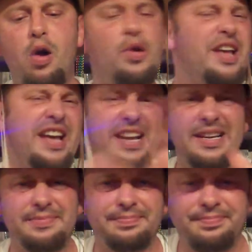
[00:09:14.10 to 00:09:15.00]
On
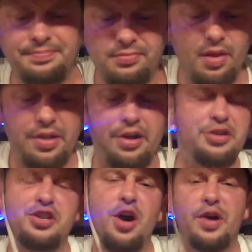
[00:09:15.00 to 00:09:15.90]
heat, there
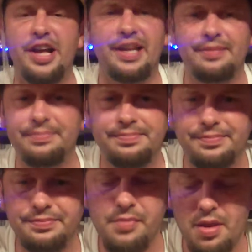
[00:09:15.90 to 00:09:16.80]
is no heat.
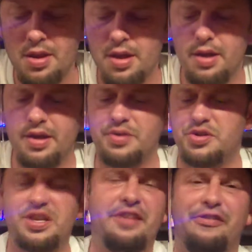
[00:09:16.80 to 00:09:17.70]

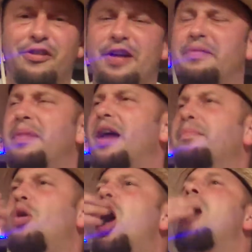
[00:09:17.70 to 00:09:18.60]
This is heat for everybody,
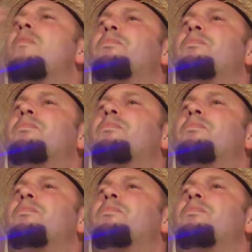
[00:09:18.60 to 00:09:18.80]
boy.